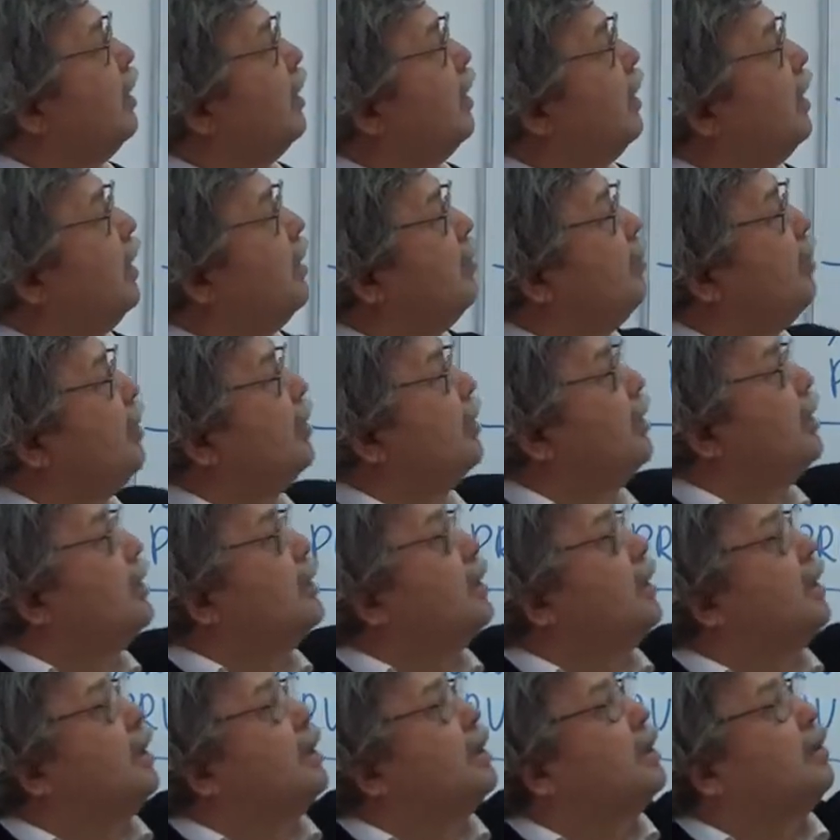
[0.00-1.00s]

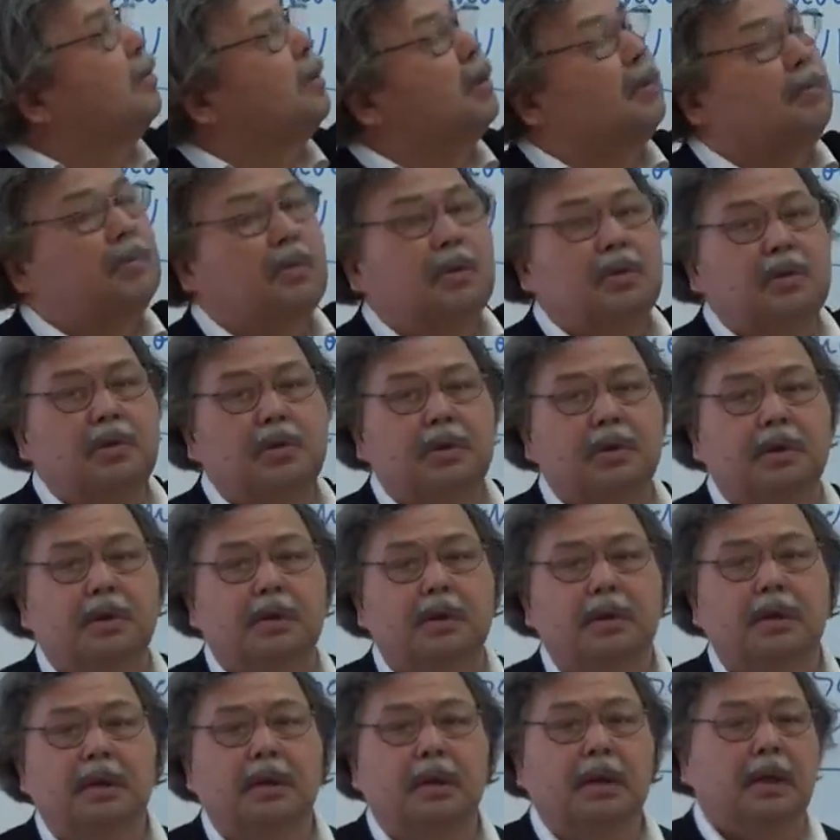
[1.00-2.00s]
hypothesized proportion,
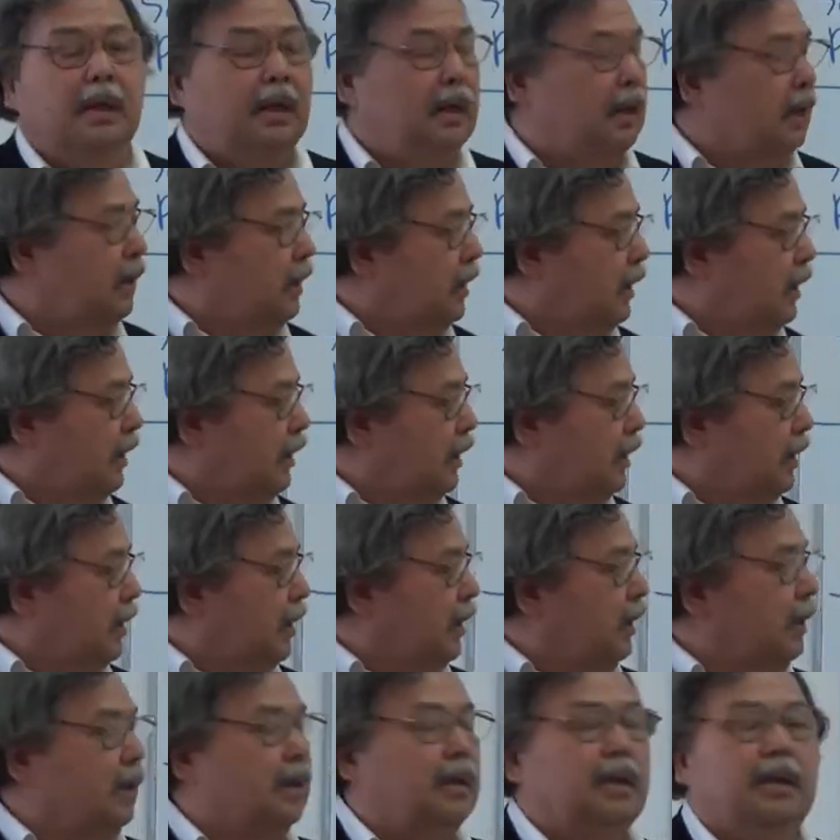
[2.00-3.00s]
then
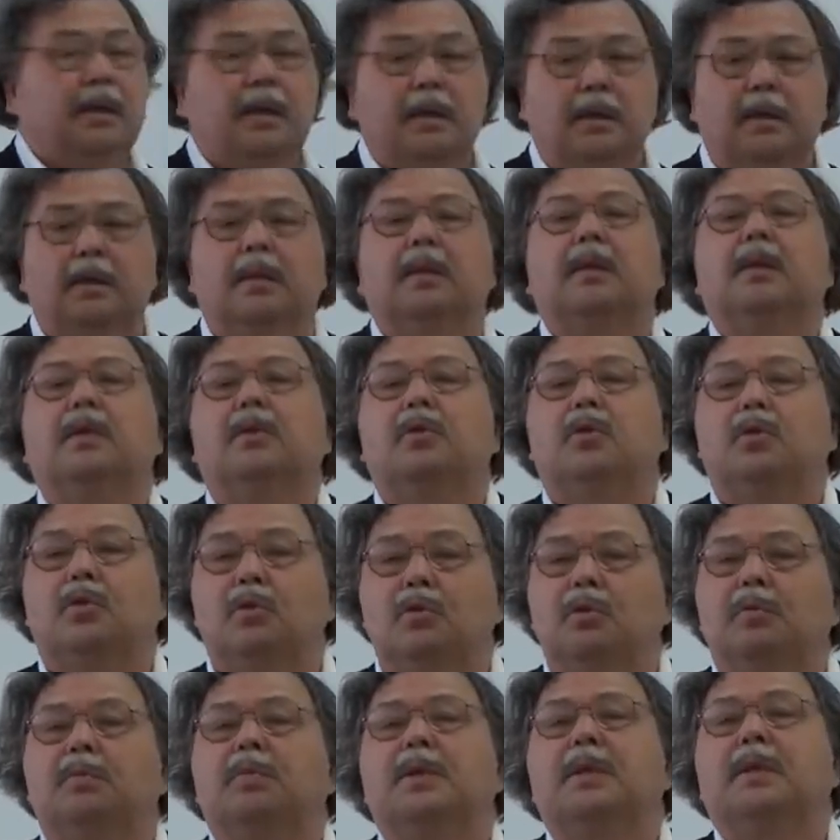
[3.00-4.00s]
it
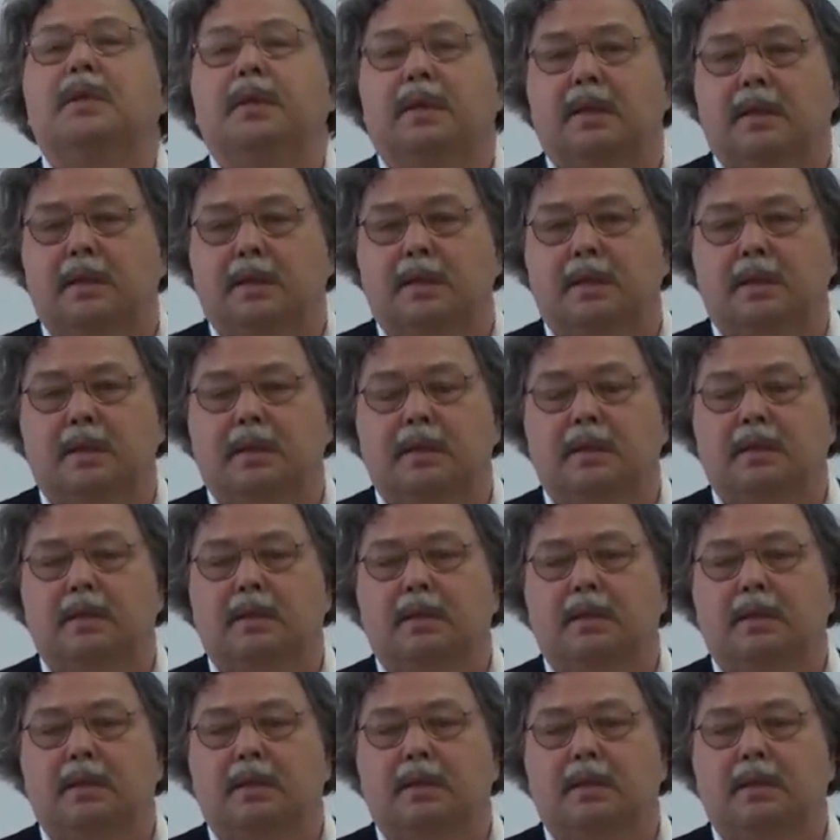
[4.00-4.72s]
should be this.